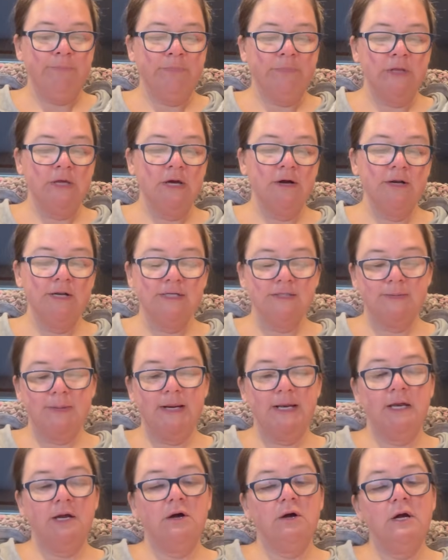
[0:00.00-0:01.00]
Here it is right
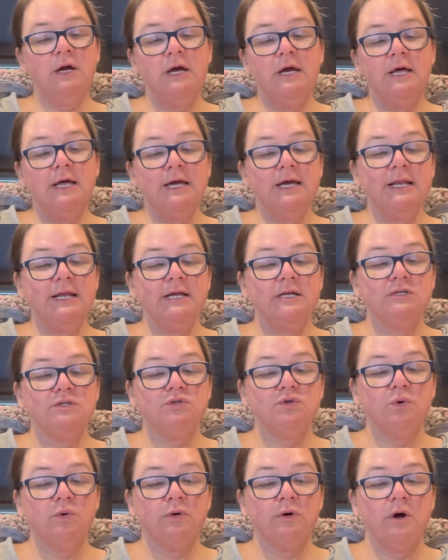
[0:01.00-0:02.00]
here. It is
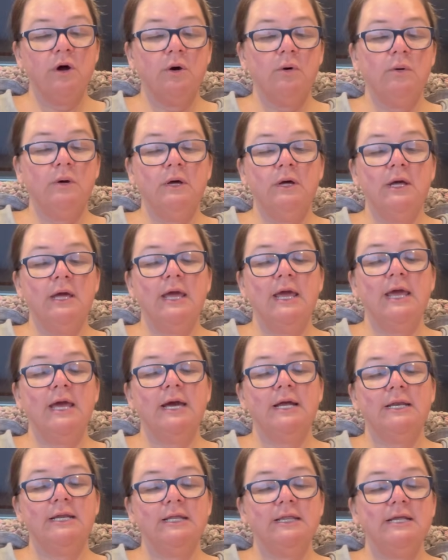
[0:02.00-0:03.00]
Noro,
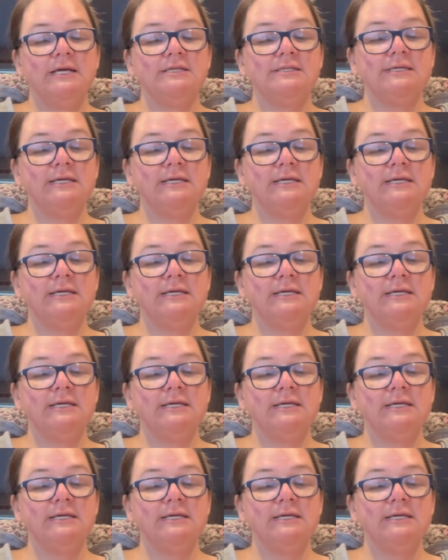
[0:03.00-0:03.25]
and this